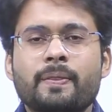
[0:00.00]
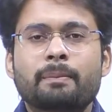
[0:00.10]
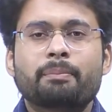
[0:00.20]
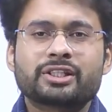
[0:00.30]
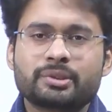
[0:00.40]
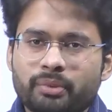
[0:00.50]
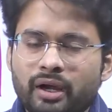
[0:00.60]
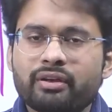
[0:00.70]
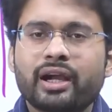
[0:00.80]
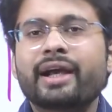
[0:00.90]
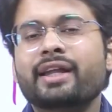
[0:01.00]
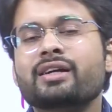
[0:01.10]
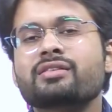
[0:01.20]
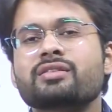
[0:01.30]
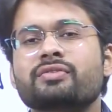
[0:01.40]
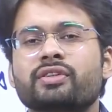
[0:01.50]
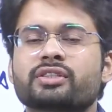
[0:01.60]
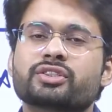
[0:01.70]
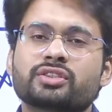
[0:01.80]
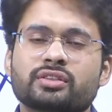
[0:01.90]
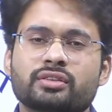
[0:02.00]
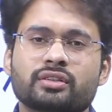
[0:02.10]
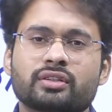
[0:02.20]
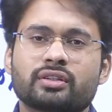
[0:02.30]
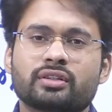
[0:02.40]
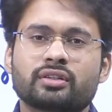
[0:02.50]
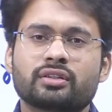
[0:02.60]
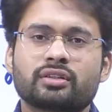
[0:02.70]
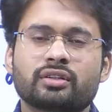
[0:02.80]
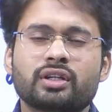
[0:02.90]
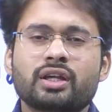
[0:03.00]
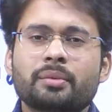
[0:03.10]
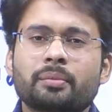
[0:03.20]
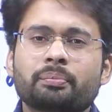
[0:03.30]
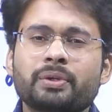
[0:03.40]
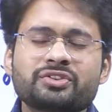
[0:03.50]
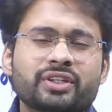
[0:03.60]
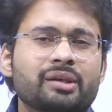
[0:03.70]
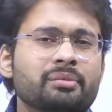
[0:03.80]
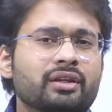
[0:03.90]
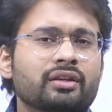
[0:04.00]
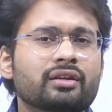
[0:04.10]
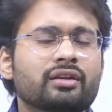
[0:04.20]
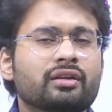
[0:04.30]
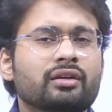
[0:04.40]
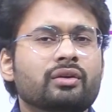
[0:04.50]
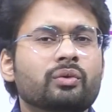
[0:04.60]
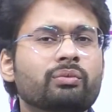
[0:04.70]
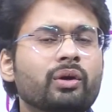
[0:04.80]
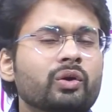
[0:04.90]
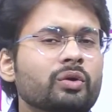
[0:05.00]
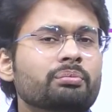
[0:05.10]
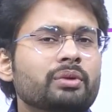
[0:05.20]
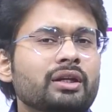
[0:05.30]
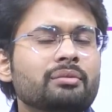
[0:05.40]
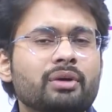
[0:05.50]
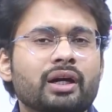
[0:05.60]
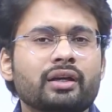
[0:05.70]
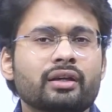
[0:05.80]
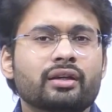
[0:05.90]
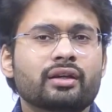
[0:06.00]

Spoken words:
brush up our ideas first. Please tell me, what do you mean by